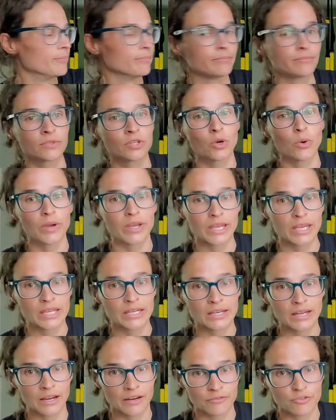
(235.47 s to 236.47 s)
going in and
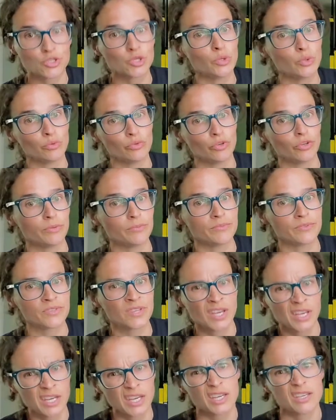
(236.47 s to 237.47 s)
out of 2 rooms
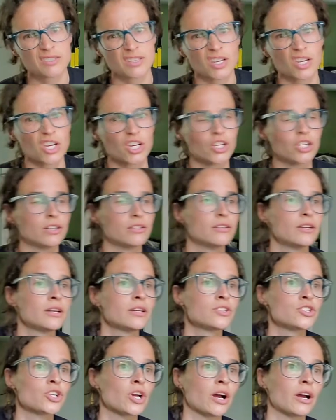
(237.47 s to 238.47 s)
is like a good
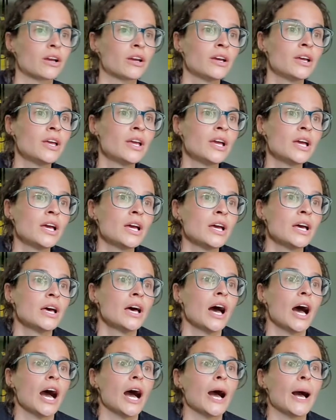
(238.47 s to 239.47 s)
chunk.
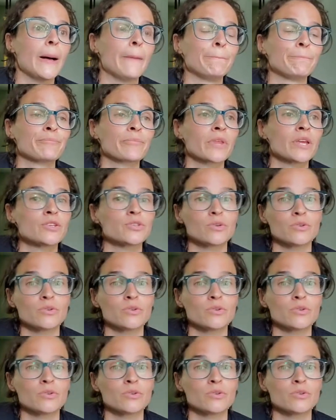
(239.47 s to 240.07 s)
So it's